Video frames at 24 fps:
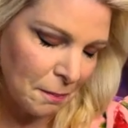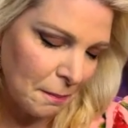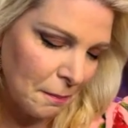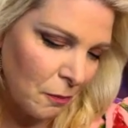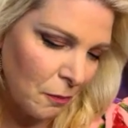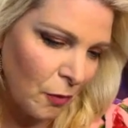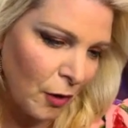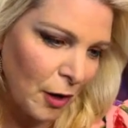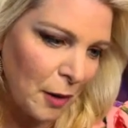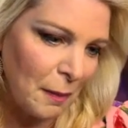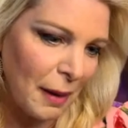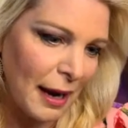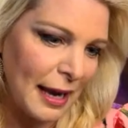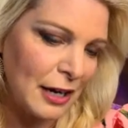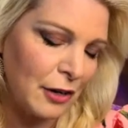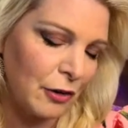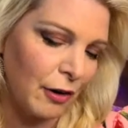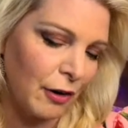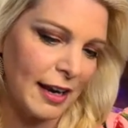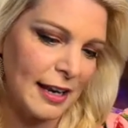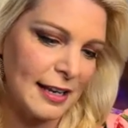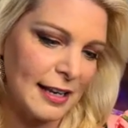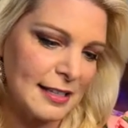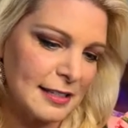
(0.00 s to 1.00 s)
one of my
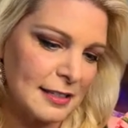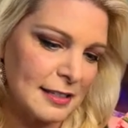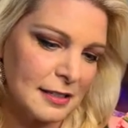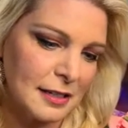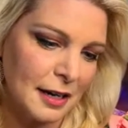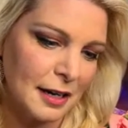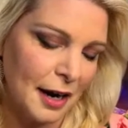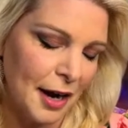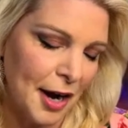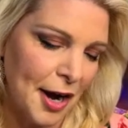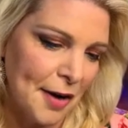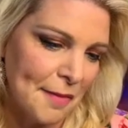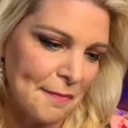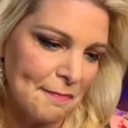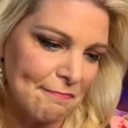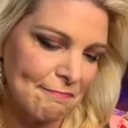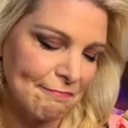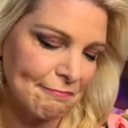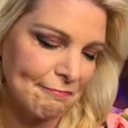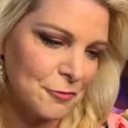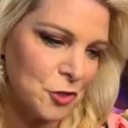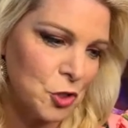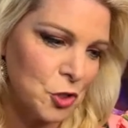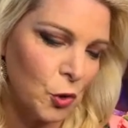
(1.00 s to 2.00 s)
greatest
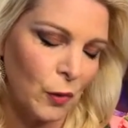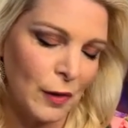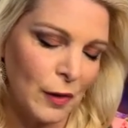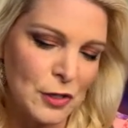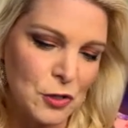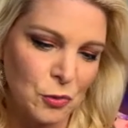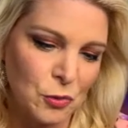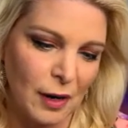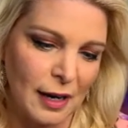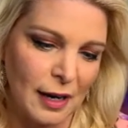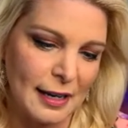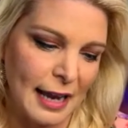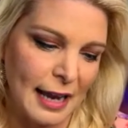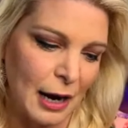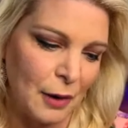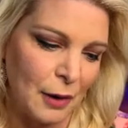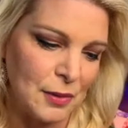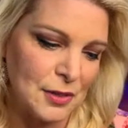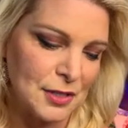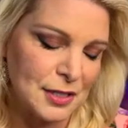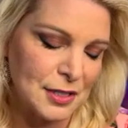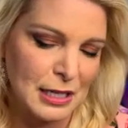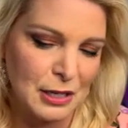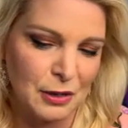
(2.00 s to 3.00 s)
um, joys right
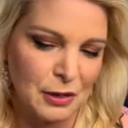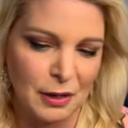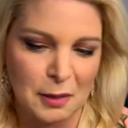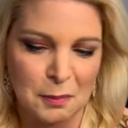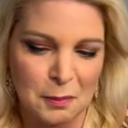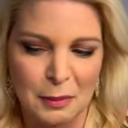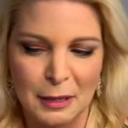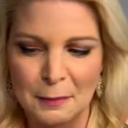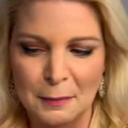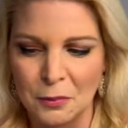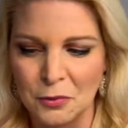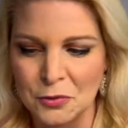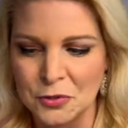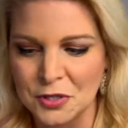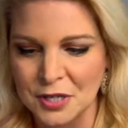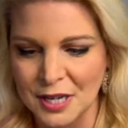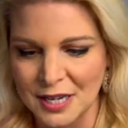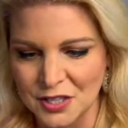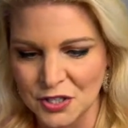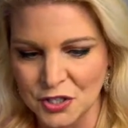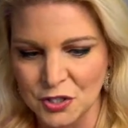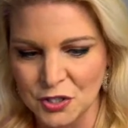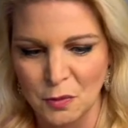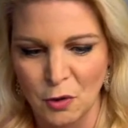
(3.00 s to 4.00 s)
now is hearing people's
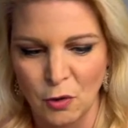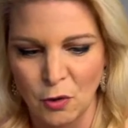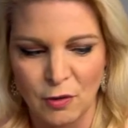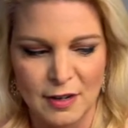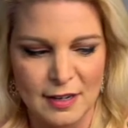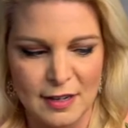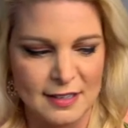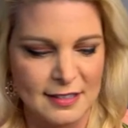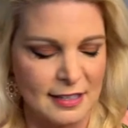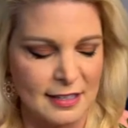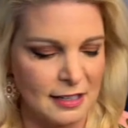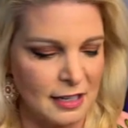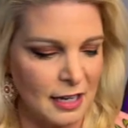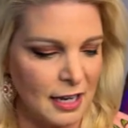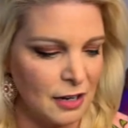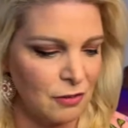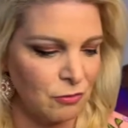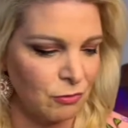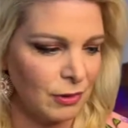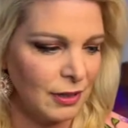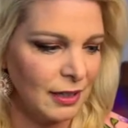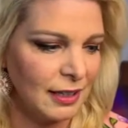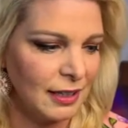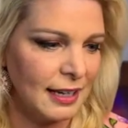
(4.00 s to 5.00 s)
testimonies and,
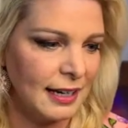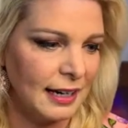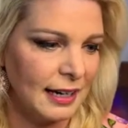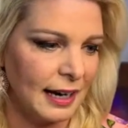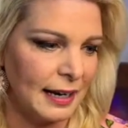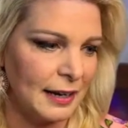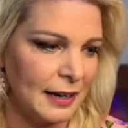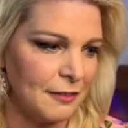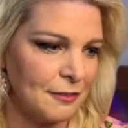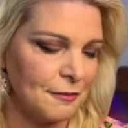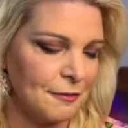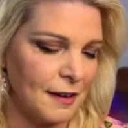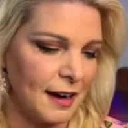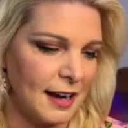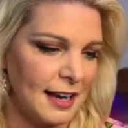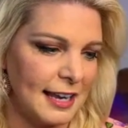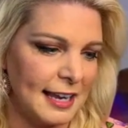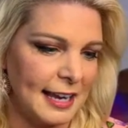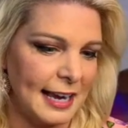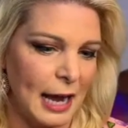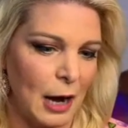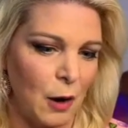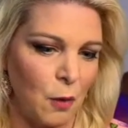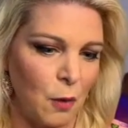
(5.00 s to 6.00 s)
and really kind of
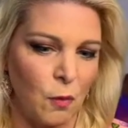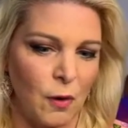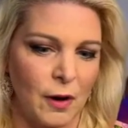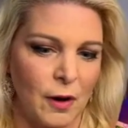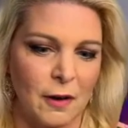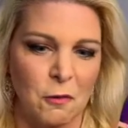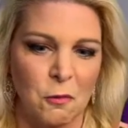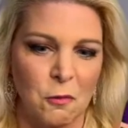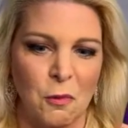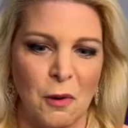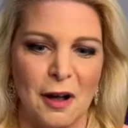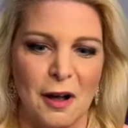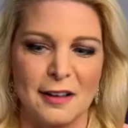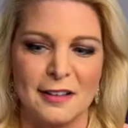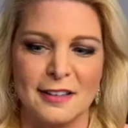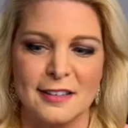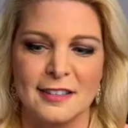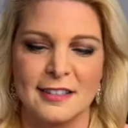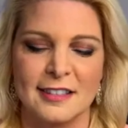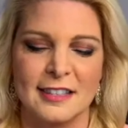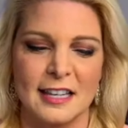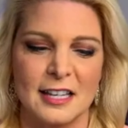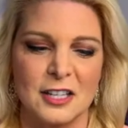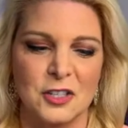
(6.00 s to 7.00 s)
finding out what it
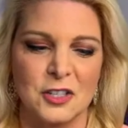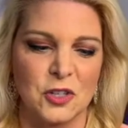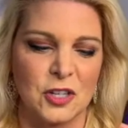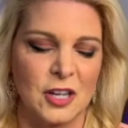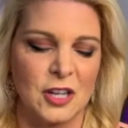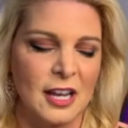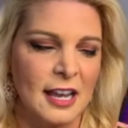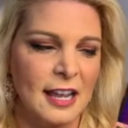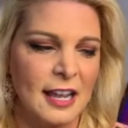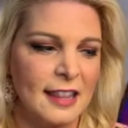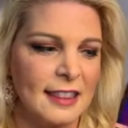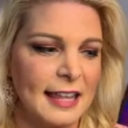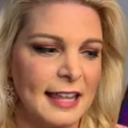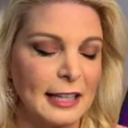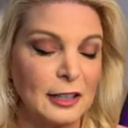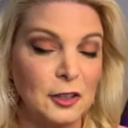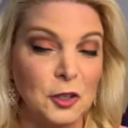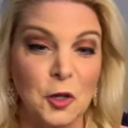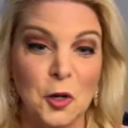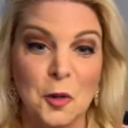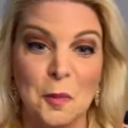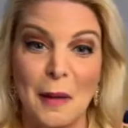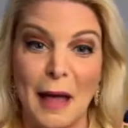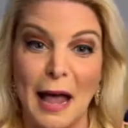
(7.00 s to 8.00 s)
was that they
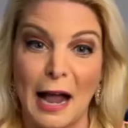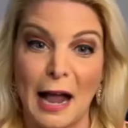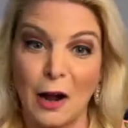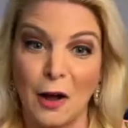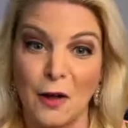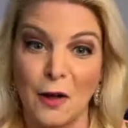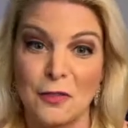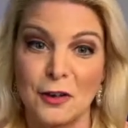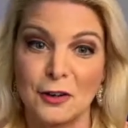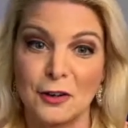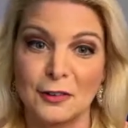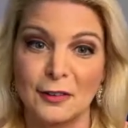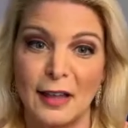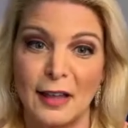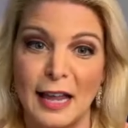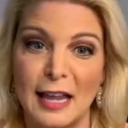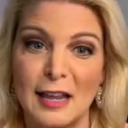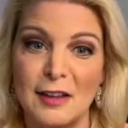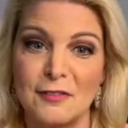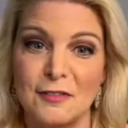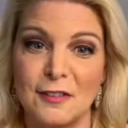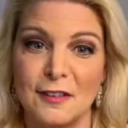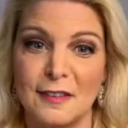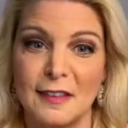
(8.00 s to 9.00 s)
look back on their
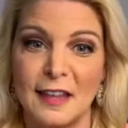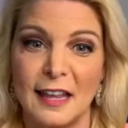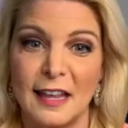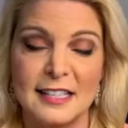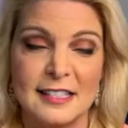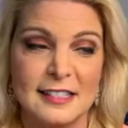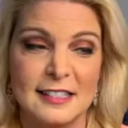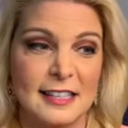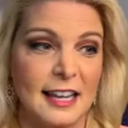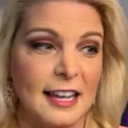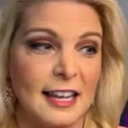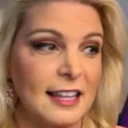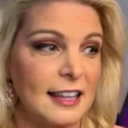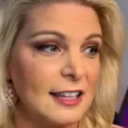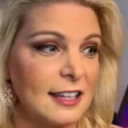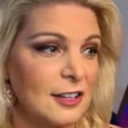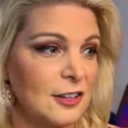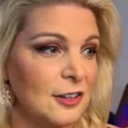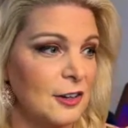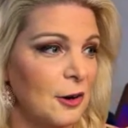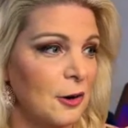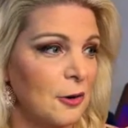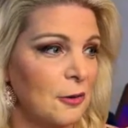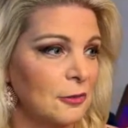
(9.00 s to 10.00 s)
life and they say,
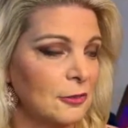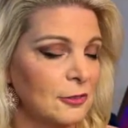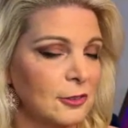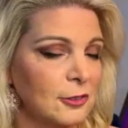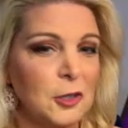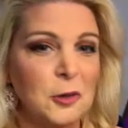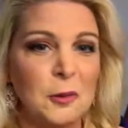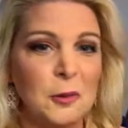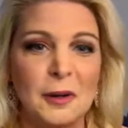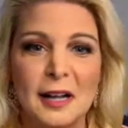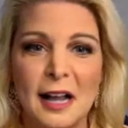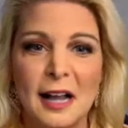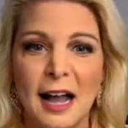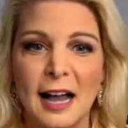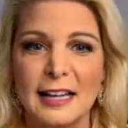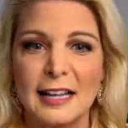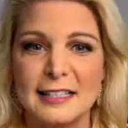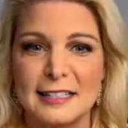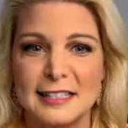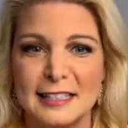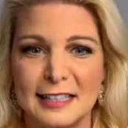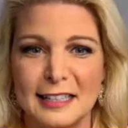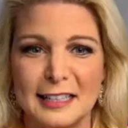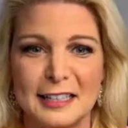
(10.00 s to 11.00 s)
you know, look what
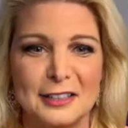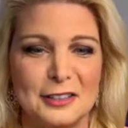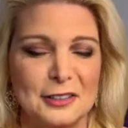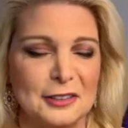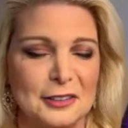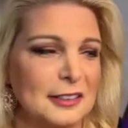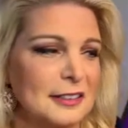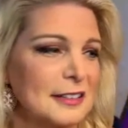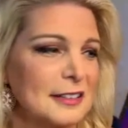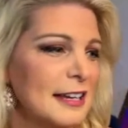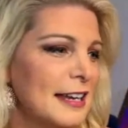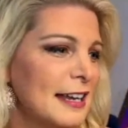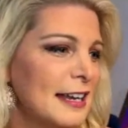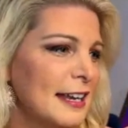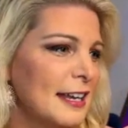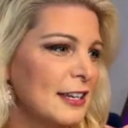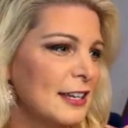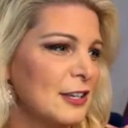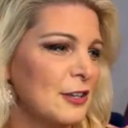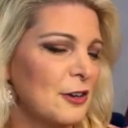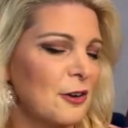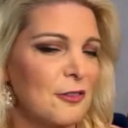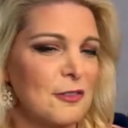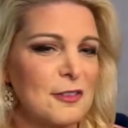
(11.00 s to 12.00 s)
God did, or,
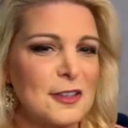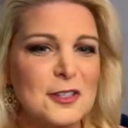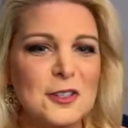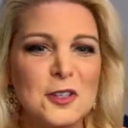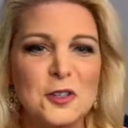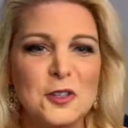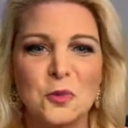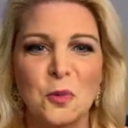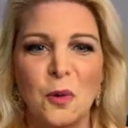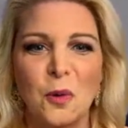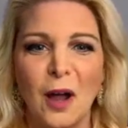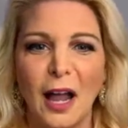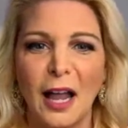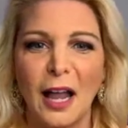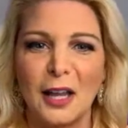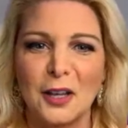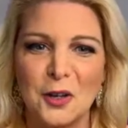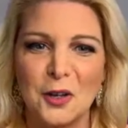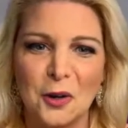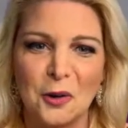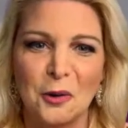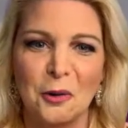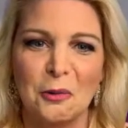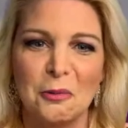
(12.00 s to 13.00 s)
you know, this is why I
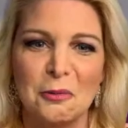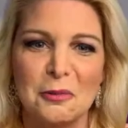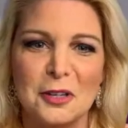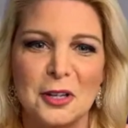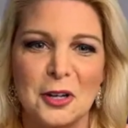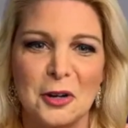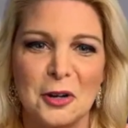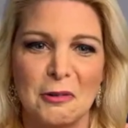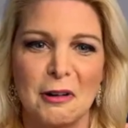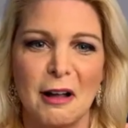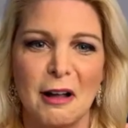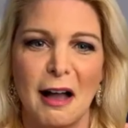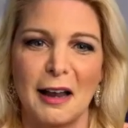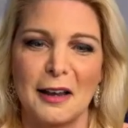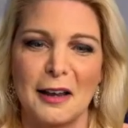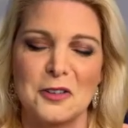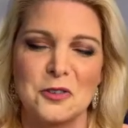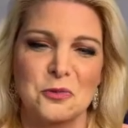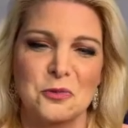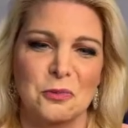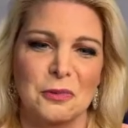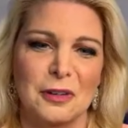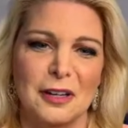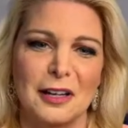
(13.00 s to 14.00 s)
know, you know, God
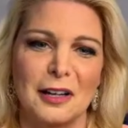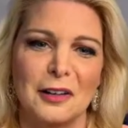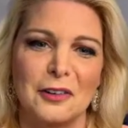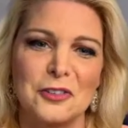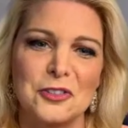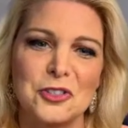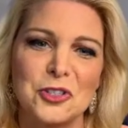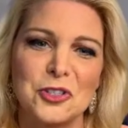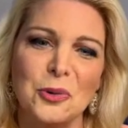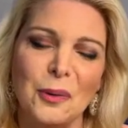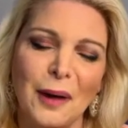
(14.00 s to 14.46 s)
is real. Do you